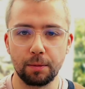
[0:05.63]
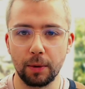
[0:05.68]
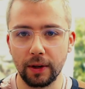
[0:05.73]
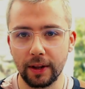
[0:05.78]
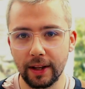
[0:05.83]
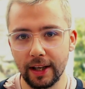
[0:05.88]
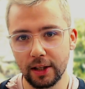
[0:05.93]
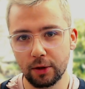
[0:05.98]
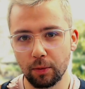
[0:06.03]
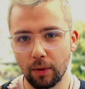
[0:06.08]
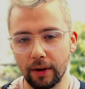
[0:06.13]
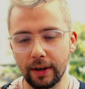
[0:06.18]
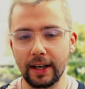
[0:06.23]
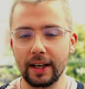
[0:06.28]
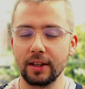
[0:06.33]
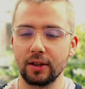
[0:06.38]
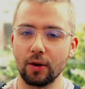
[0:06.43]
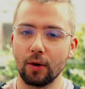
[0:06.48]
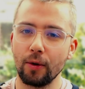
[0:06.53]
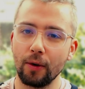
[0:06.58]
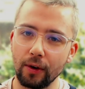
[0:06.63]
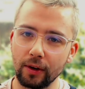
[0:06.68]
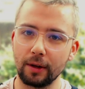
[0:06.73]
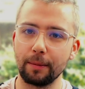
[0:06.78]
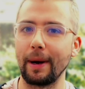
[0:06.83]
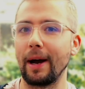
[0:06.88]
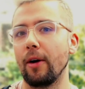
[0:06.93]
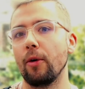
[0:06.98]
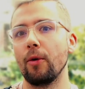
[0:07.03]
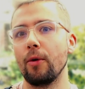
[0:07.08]
but this one is all
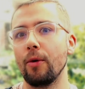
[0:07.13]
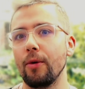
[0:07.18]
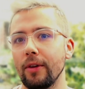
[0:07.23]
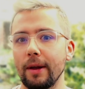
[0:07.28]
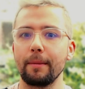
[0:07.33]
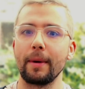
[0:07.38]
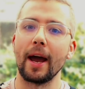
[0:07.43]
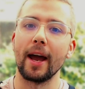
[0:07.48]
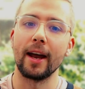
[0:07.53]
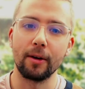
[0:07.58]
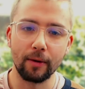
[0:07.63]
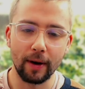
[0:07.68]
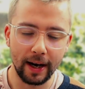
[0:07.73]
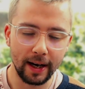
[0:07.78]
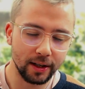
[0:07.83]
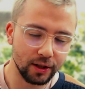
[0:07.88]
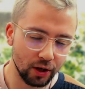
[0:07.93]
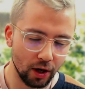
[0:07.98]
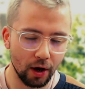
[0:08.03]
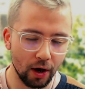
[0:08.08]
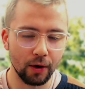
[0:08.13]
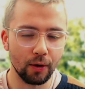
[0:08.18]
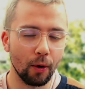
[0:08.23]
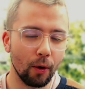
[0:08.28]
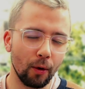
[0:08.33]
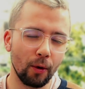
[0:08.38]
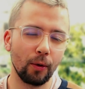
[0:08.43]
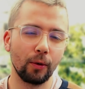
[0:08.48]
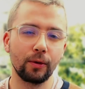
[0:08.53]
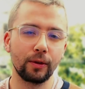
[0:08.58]
about all them hate raids and
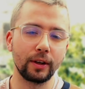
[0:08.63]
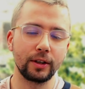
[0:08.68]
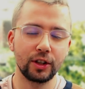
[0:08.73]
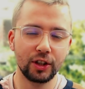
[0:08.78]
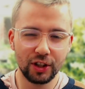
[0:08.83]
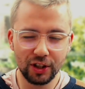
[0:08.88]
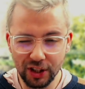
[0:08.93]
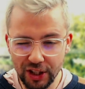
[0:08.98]
all the